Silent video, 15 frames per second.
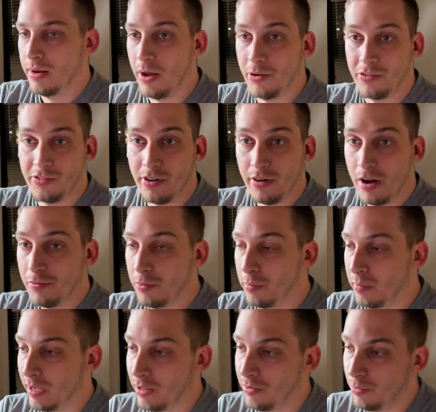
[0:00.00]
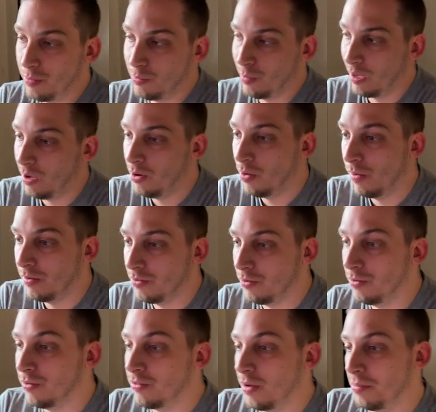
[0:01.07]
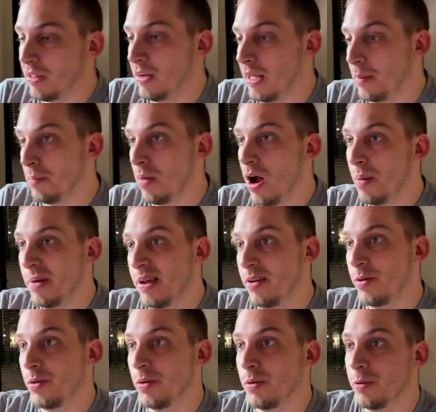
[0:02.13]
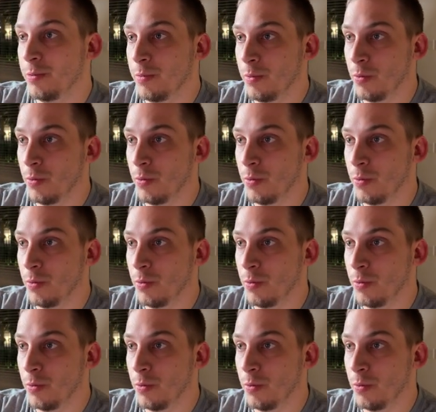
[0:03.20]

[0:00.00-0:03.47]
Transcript: Now, to start off, what we can do is we can go into something like Mobbin or